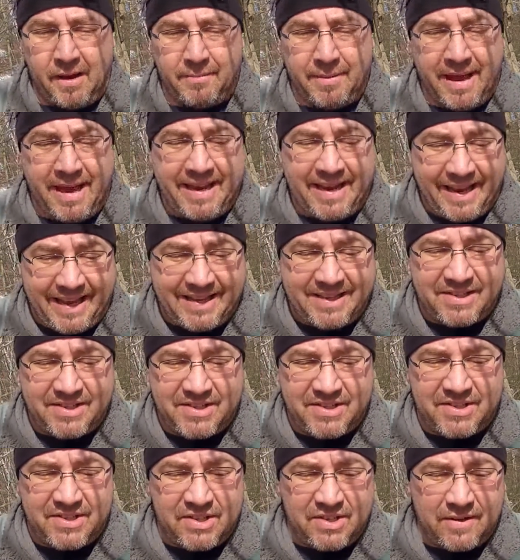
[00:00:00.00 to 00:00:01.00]
It
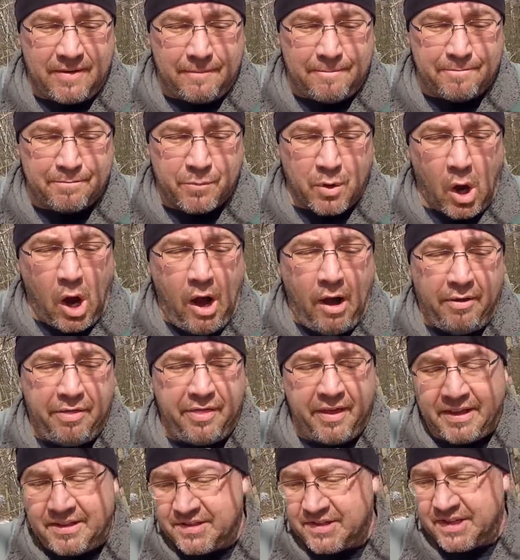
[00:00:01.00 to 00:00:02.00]
is, all
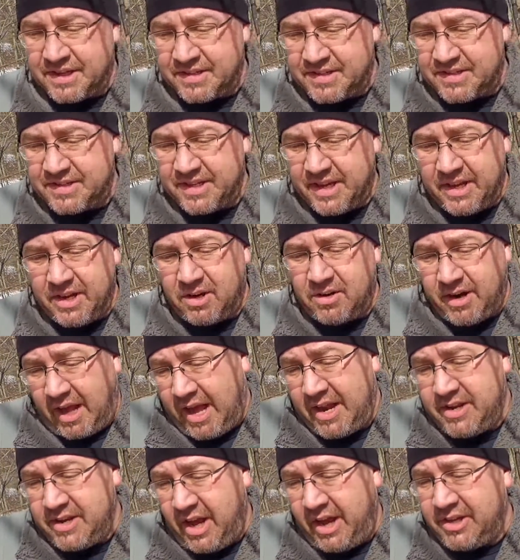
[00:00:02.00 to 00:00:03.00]
things considered,
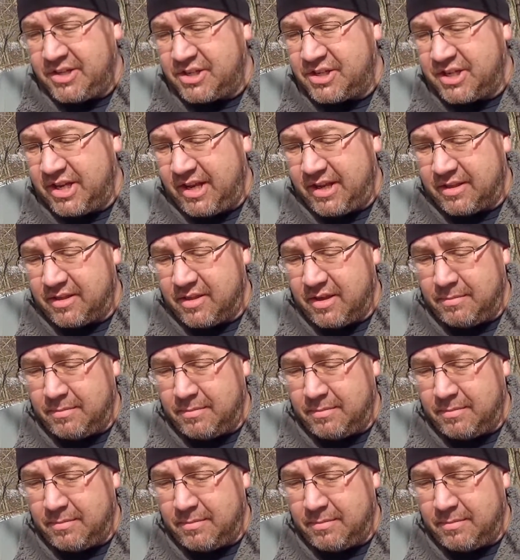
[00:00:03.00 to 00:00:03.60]
a nice sheath.